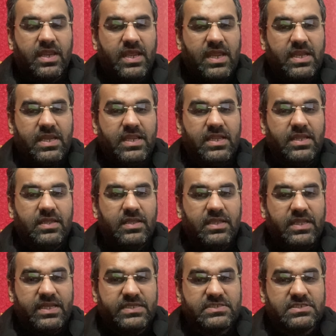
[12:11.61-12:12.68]
any
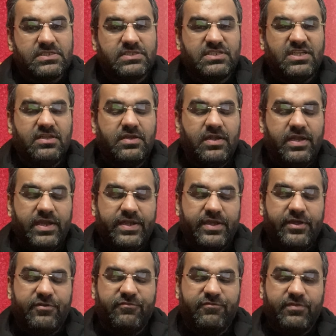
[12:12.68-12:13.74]
ESG
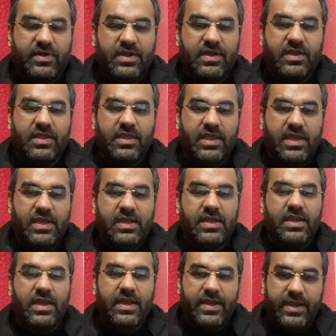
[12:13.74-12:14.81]
related fund
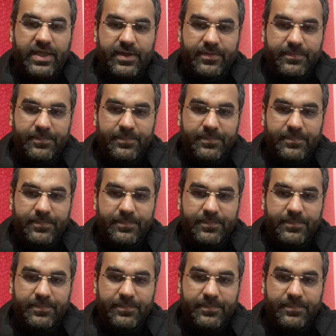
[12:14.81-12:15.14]
in India.